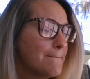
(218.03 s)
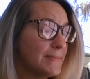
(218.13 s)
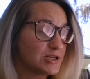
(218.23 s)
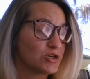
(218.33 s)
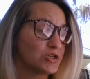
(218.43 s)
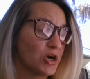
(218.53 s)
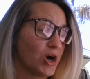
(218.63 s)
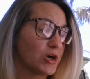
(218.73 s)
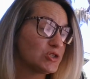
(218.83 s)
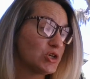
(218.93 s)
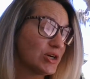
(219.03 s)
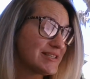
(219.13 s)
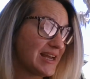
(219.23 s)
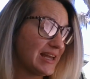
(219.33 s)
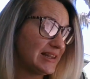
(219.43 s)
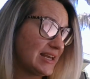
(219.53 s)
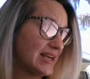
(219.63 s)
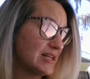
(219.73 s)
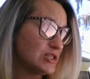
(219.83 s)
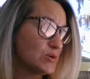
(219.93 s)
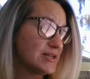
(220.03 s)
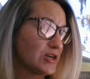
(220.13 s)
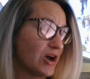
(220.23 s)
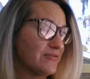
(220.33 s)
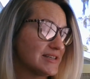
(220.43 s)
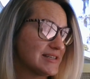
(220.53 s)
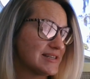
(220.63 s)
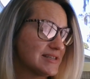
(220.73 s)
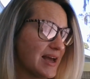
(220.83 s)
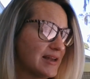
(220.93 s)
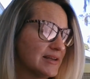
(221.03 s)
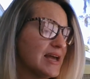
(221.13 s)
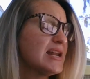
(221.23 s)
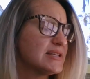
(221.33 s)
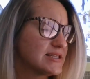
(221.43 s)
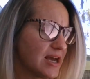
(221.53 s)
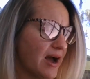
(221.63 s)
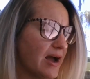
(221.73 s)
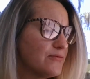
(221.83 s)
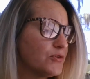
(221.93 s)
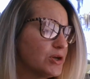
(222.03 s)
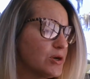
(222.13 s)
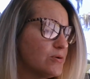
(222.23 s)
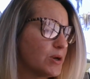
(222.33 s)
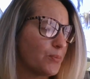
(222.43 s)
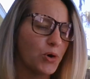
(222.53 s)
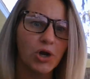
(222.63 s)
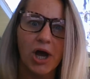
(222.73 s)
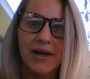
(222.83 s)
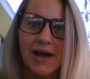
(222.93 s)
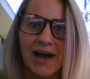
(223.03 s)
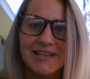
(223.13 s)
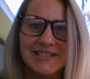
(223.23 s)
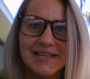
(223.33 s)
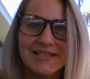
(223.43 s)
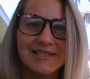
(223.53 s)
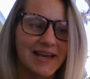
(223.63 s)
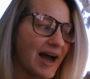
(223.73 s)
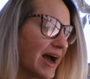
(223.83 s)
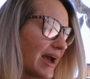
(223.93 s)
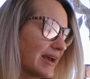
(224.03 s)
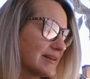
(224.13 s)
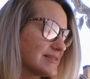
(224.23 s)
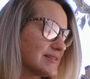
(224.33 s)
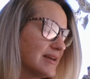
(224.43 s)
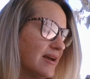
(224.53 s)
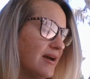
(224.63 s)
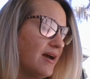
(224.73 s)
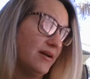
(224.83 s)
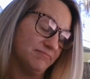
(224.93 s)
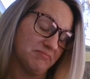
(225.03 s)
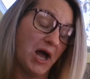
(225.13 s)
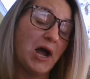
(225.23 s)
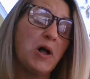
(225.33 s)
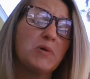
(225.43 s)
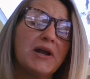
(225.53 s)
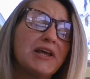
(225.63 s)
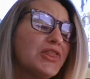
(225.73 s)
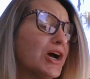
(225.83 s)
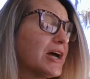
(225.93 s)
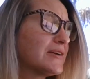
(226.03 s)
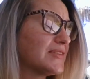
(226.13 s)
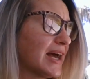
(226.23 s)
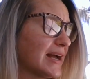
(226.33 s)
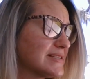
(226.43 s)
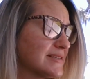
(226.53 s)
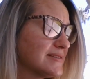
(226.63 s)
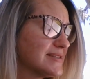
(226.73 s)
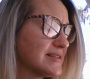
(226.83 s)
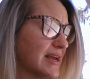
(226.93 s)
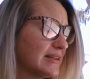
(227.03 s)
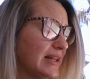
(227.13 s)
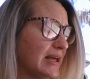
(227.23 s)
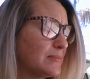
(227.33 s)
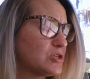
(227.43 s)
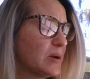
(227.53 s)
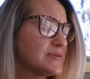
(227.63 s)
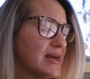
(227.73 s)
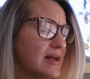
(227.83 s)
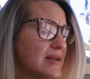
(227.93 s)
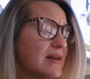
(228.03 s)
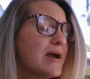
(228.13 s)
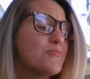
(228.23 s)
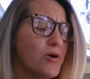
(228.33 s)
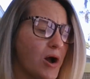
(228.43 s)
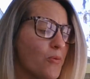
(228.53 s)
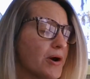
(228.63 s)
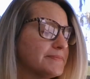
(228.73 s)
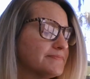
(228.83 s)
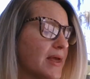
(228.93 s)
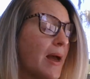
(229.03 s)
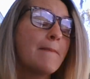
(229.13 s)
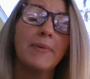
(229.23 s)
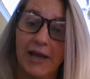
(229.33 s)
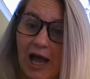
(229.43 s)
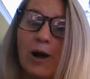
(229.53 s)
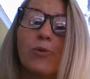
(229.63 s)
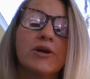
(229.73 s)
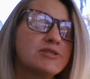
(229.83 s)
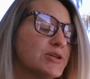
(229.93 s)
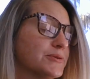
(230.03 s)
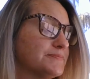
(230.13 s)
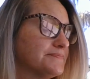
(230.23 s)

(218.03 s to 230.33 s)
Mr. Dart took Stanley into his office and said, "It is time for you to put on a disguise." "I already thought of that," Stanley Lambchop said, "and I brought one, my cowboy suit.